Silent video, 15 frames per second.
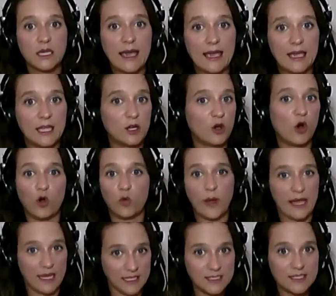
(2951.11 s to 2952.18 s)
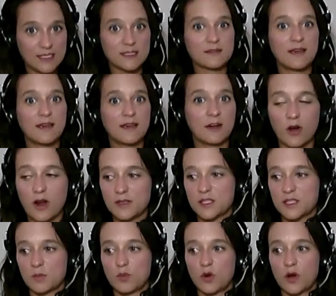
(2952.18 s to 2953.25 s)
in all ways and
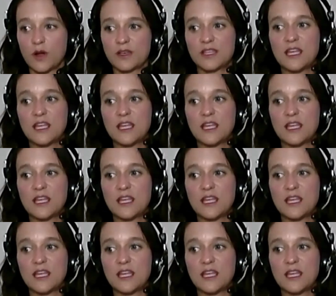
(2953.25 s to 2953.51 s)
across the board,